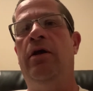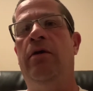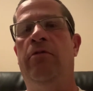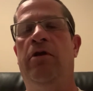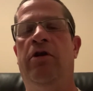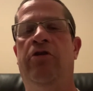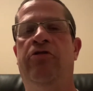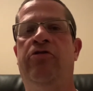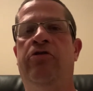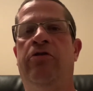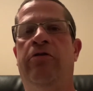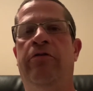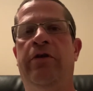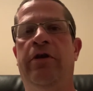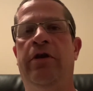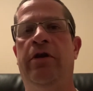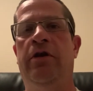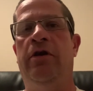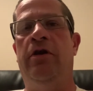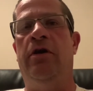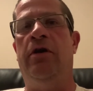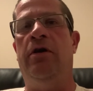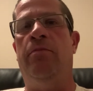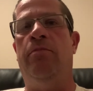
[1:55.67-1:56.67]
not sure
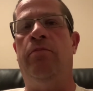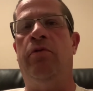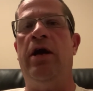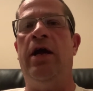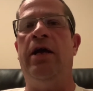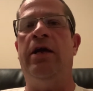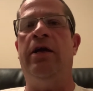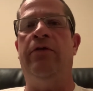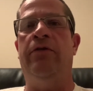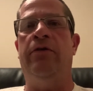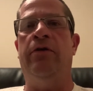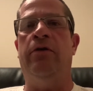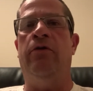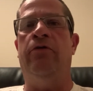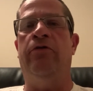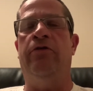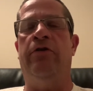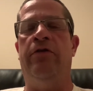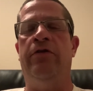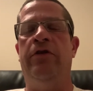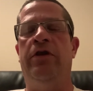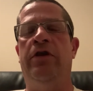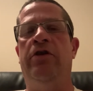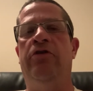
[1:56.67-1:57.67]
the bracket that goes
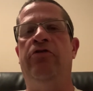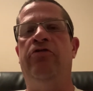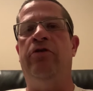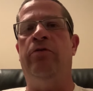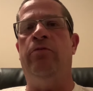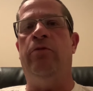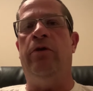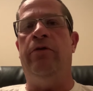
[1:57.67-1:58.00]
on the engine,